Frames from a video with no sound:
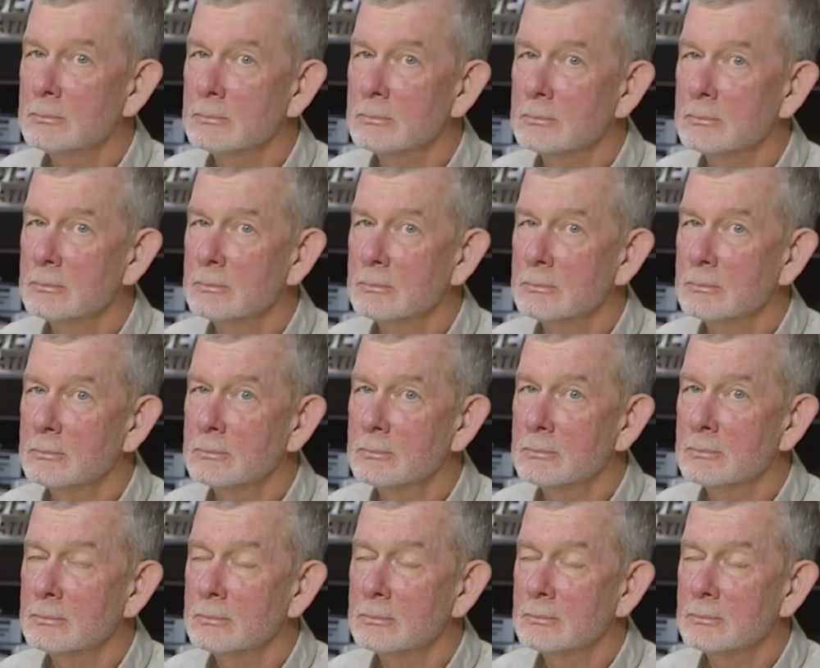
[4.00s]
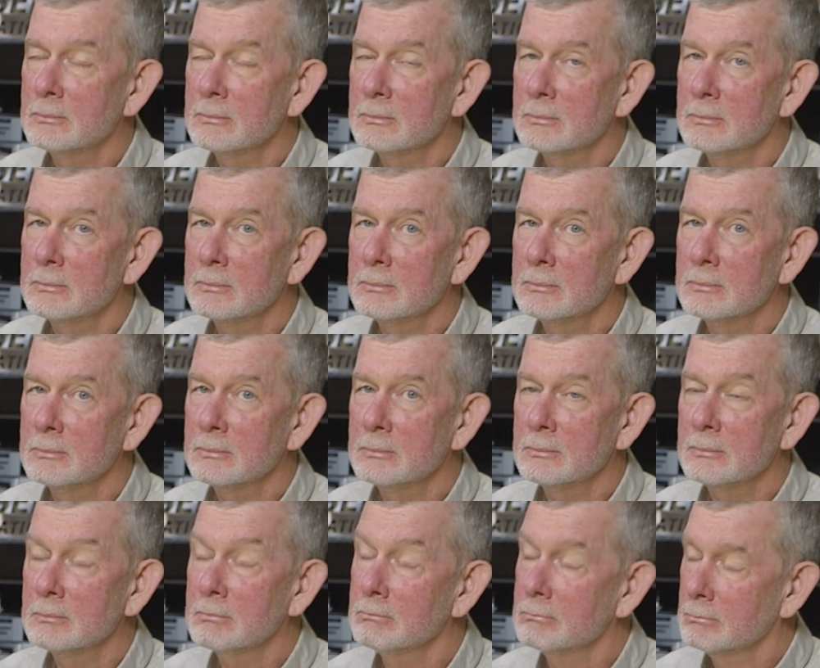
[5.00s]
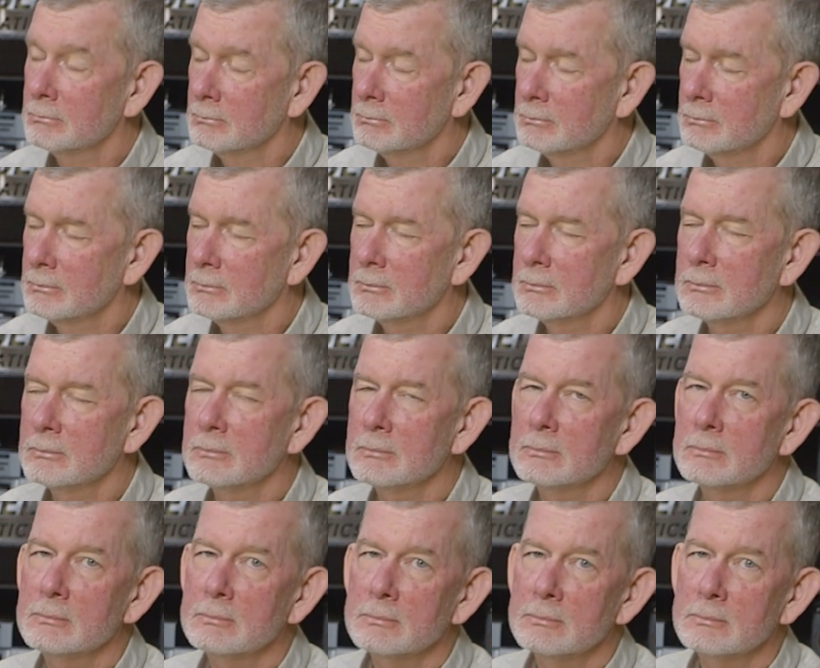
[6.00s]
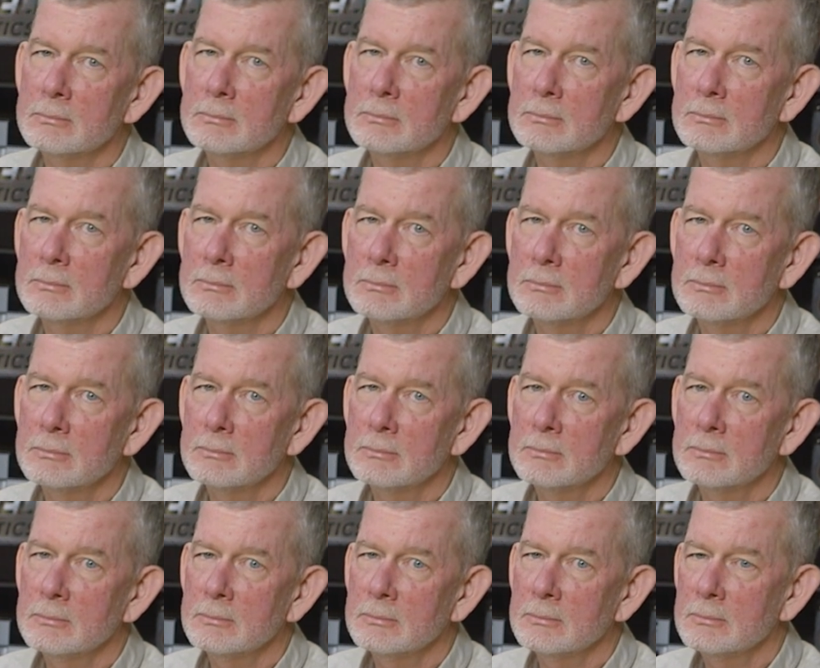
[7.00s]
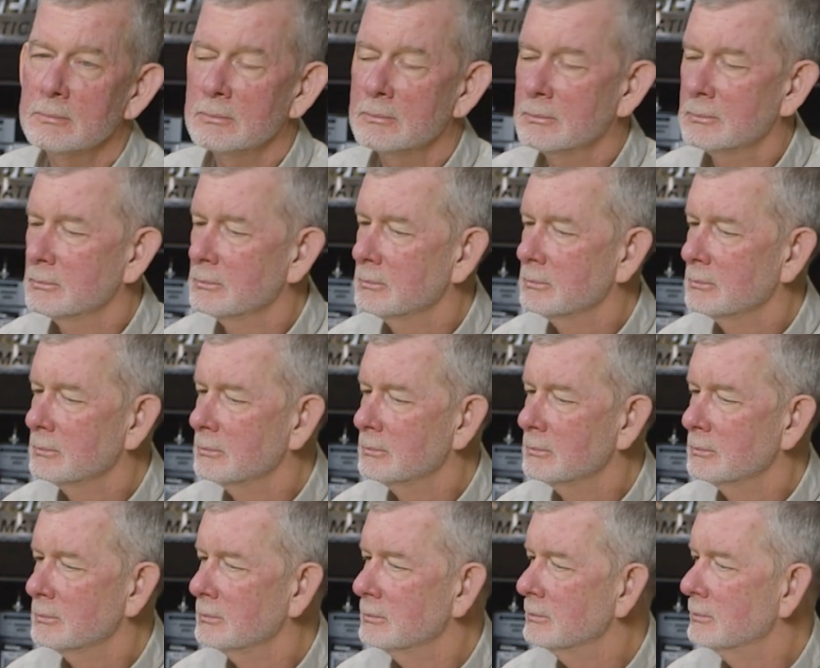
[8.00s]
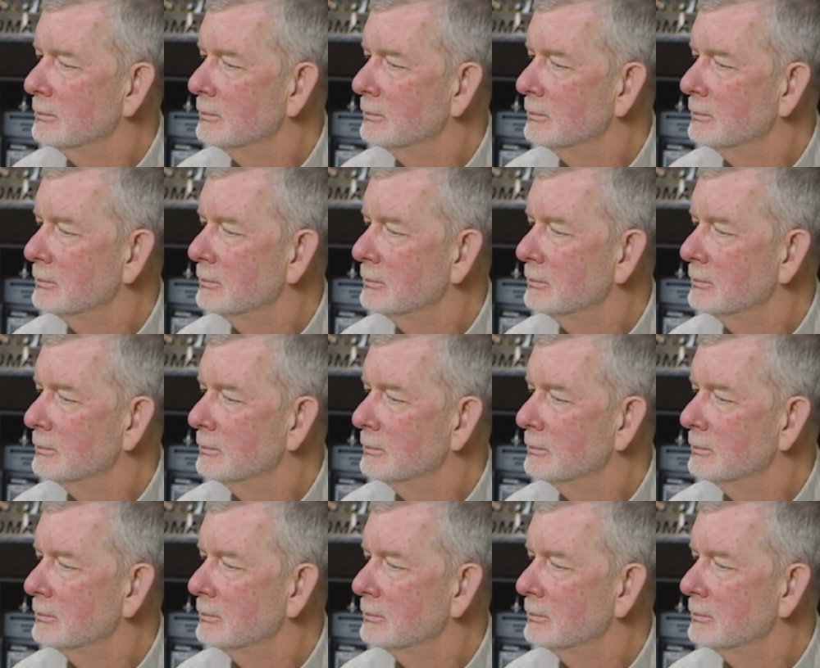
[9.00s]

(silent)